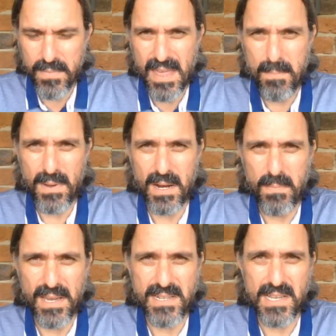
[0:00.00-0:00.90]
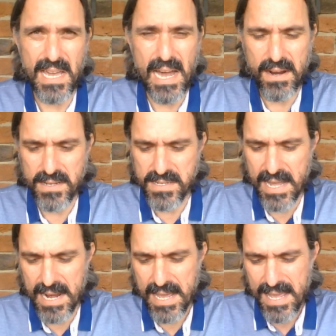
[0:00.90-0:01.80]
that being a bigger cigar, is
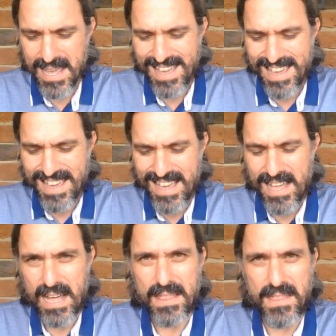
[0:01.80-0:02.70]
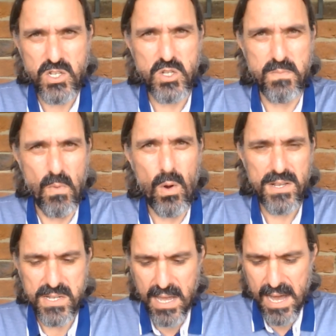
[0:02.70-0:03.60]
that this smaller
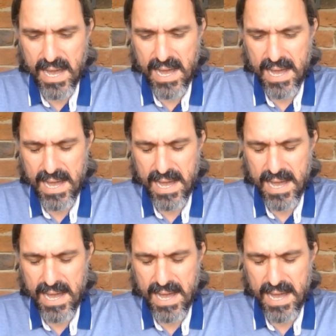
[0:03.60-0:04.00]
cigar